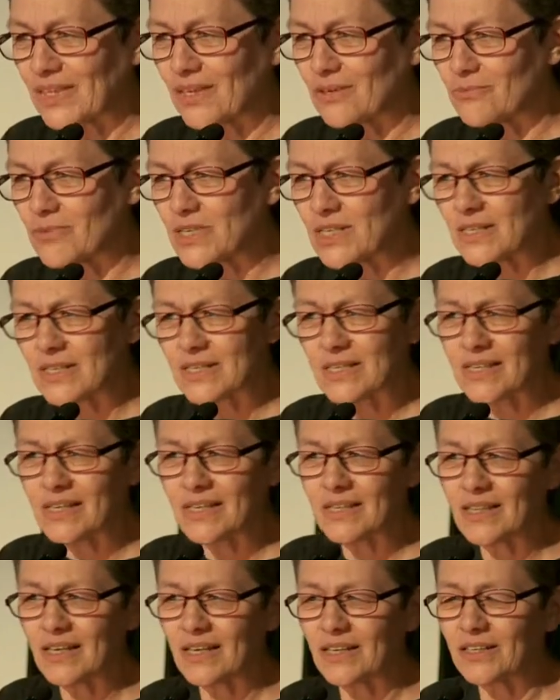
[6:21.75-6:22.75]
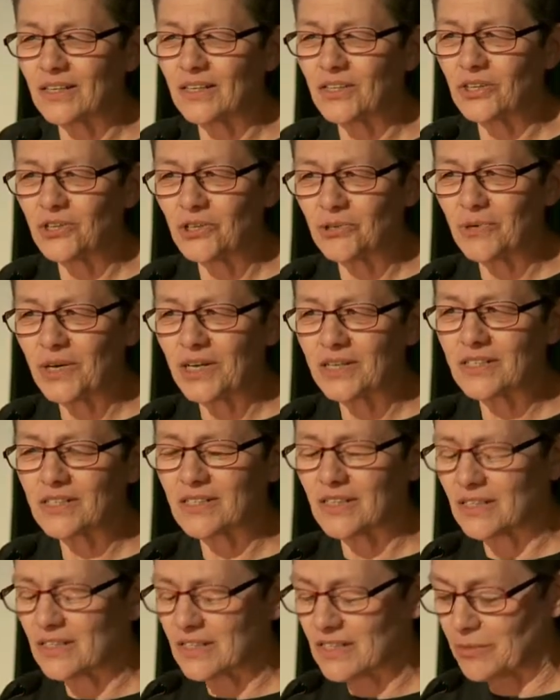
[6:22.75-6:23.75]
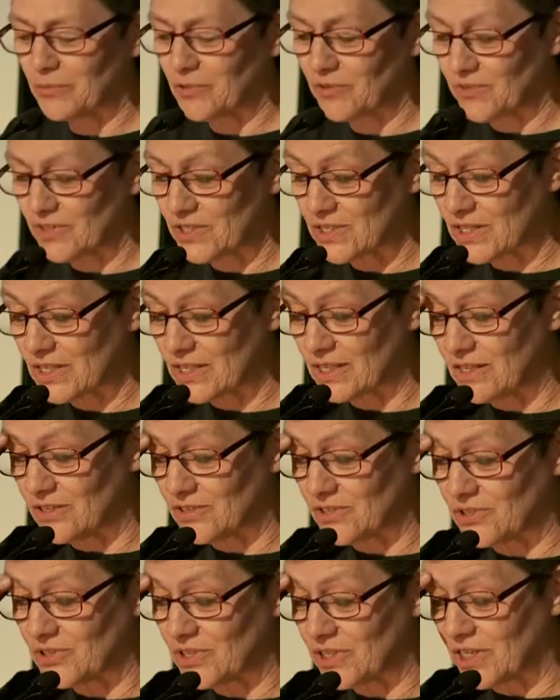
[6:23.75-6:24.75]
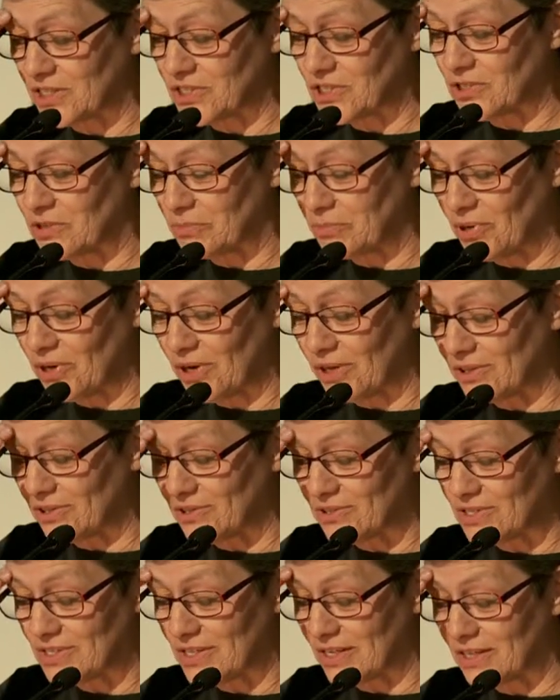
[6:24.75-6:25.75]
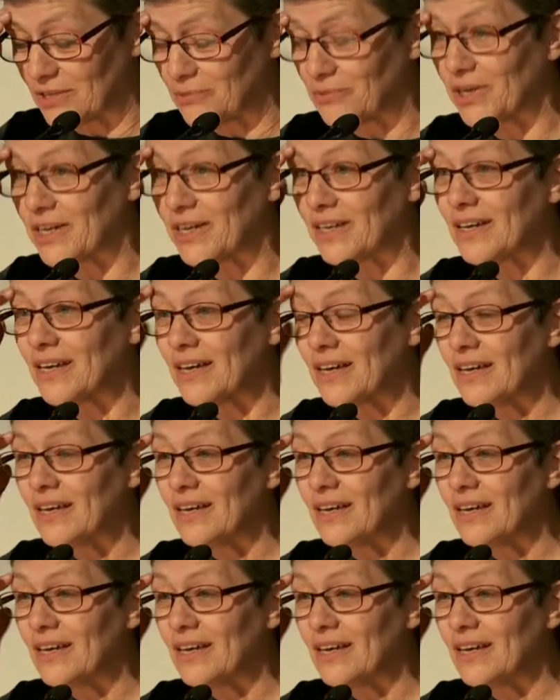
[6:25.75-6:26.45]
we see that in the US and some of its key international partners anyway,